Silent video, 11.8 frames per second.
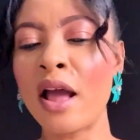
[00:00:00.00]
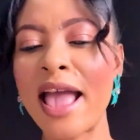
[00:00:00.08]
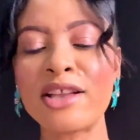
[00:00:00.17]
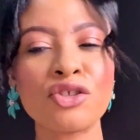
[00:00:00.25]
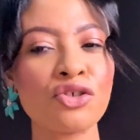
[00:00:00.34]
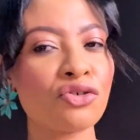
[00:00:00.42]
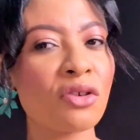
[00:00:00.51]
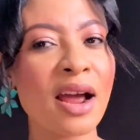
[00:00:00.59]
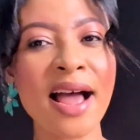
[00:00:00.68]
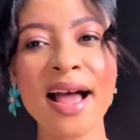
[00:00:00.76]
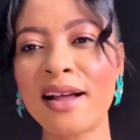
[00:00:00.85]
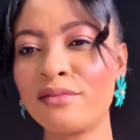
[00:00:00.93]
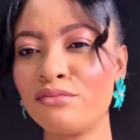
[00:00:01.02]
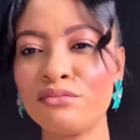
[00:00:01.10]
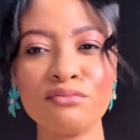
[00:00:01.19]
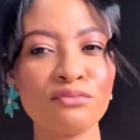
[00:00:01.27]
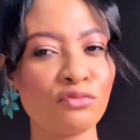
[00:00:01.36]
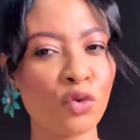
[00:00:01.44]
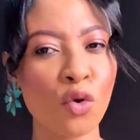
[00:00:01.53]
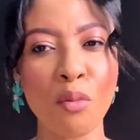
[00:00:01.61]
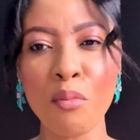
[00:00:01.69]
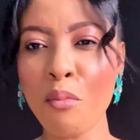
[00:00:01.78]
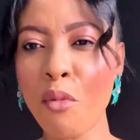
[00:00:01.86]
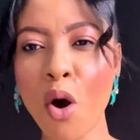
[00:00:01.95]
extra
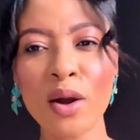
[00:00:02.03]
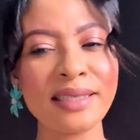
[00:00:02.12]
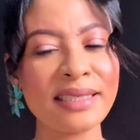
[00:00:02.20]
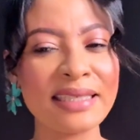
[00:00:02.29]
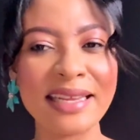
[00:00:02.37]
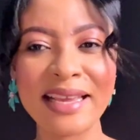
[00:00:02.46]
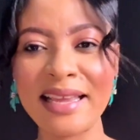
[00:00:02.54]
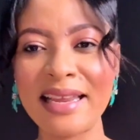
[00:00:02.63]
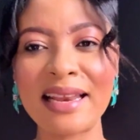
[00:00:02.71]
gourmandy,